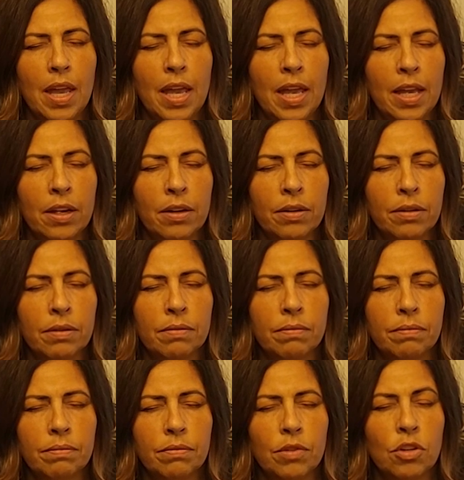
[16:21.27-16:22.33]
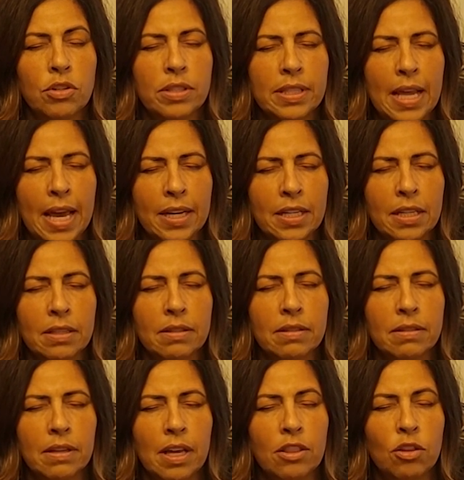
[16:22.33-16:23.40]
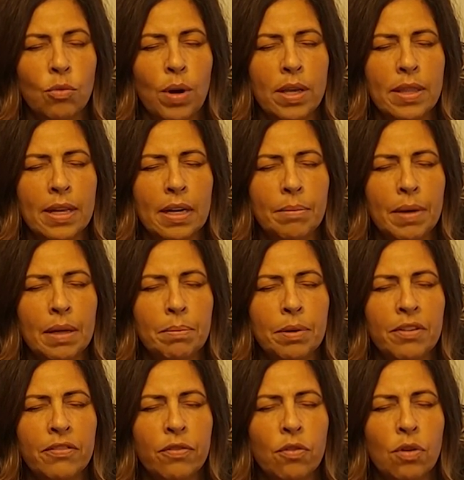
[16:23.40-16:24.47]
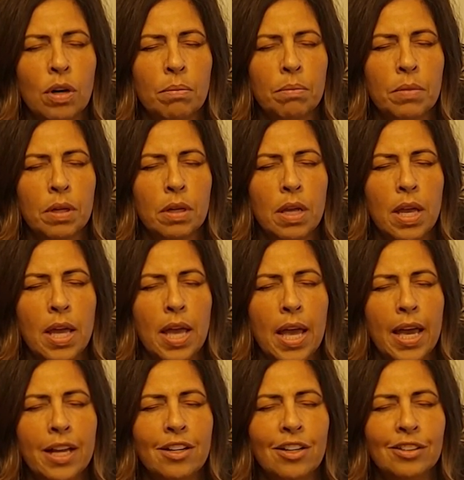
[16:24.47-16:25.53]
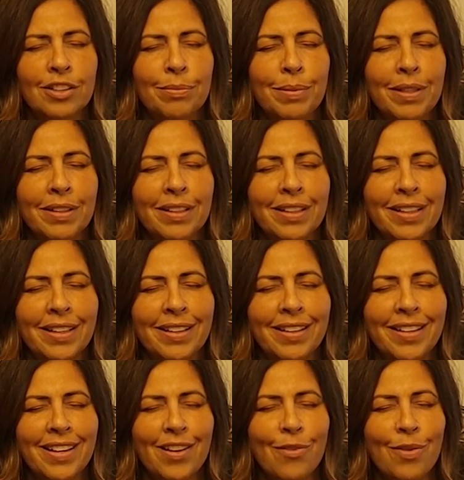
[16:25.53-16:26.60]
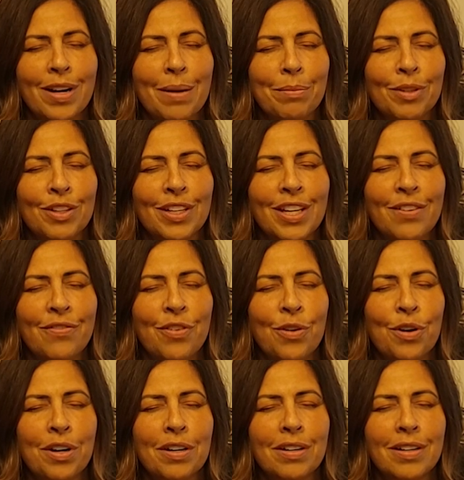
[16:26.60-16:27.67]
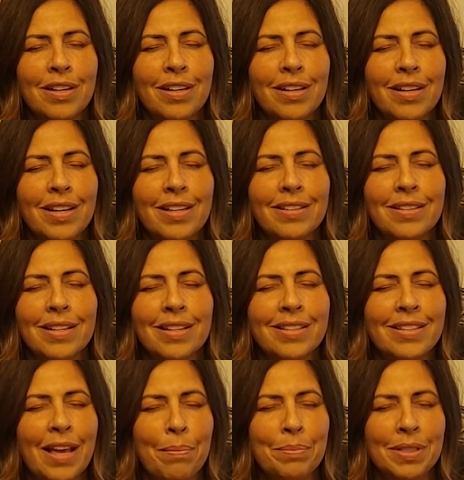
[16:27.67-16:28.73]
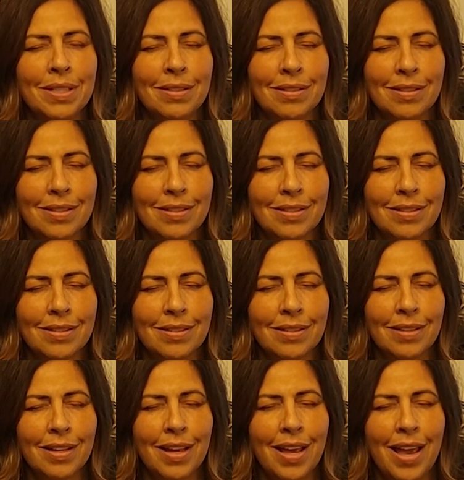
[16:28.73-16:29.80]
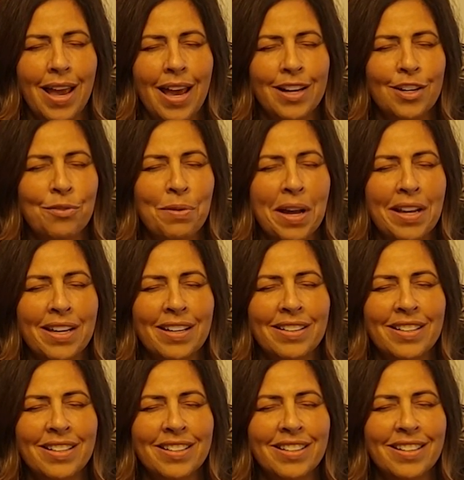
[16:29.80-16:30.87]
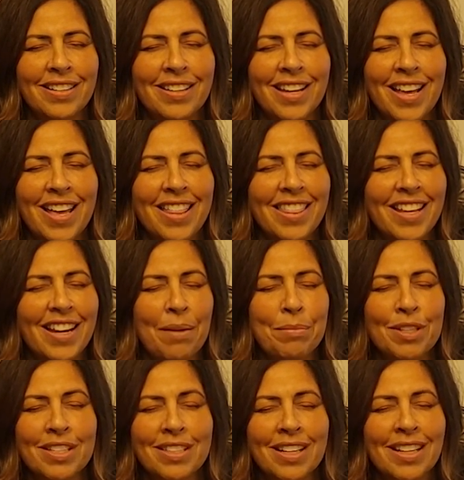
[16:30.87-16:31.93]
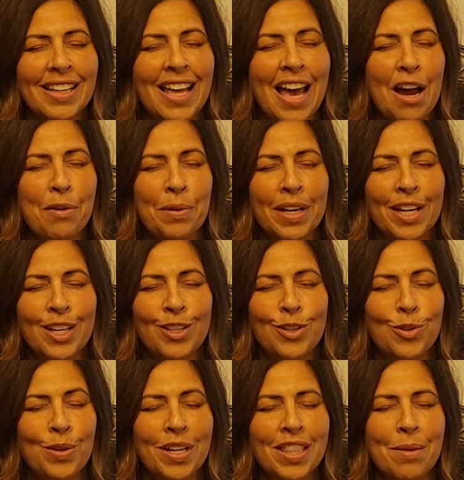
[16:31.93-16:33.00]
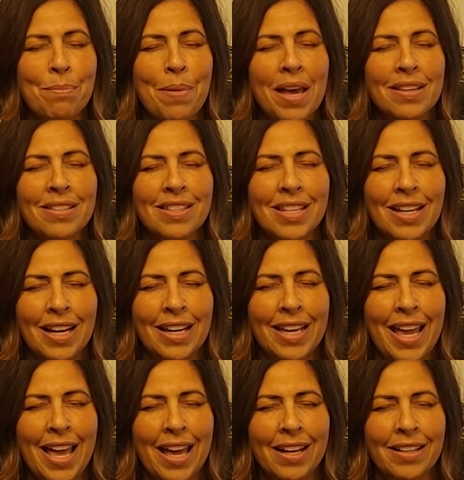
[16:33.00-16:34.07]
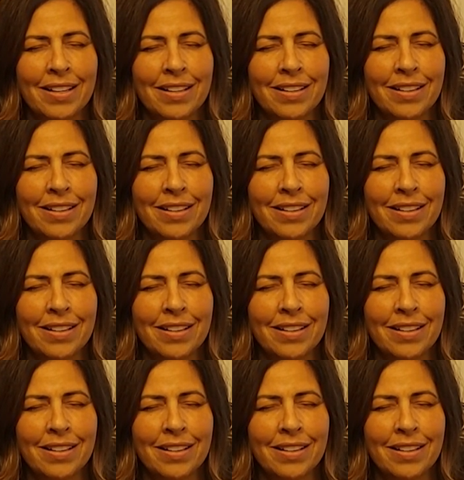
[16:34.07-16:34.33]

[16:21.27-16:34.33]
anger or sadness at the way that I might perform. And ultimately, what I'm looking for is acceptance and a recognition that I'm just allowing and doing the best that I can.